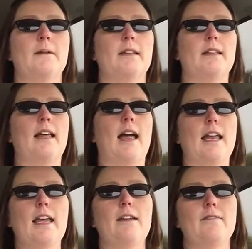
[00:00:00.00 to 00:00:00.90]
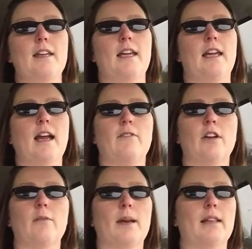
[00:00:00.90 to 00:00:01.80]
Then that evening, after
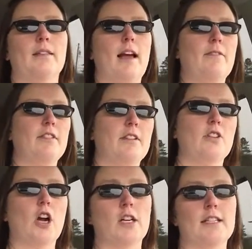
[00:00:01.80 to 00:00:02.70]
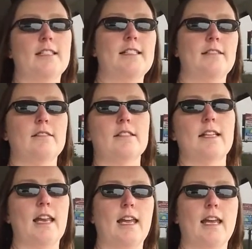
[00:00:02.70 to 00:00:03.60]
everybody left and the darkness
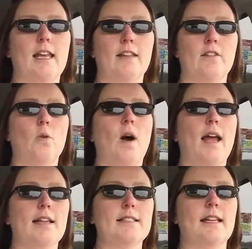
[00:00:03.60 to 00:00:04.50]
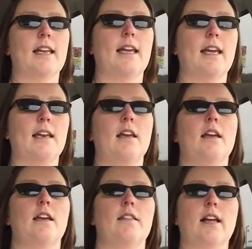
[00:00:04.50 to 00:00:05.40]
set in and the quiet set in,
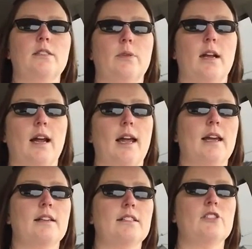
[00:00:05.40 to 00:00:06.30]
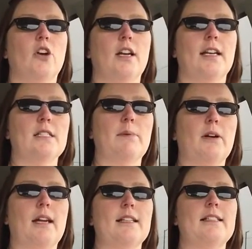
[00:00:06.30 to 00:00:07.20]
that's when I started
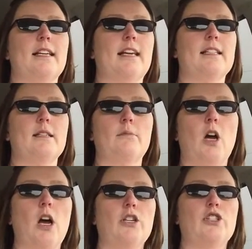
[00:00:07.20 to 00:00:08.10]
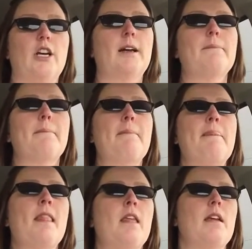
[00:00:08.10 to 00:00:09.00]
experiencing some nausea.
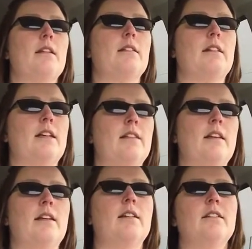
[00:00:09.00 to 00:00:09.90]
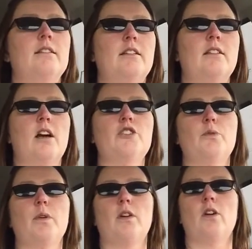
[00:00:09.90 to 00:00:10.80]
And then the nausea
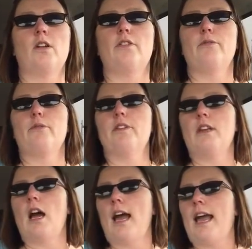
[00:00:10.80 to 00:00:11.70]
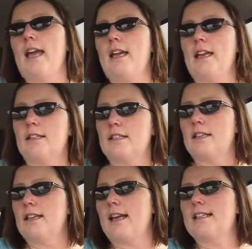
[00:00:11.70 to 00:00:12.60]
went on through the night and into
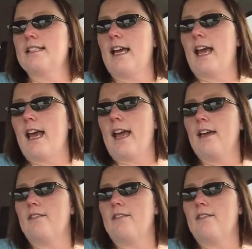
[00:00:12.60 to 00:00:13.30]
the next day.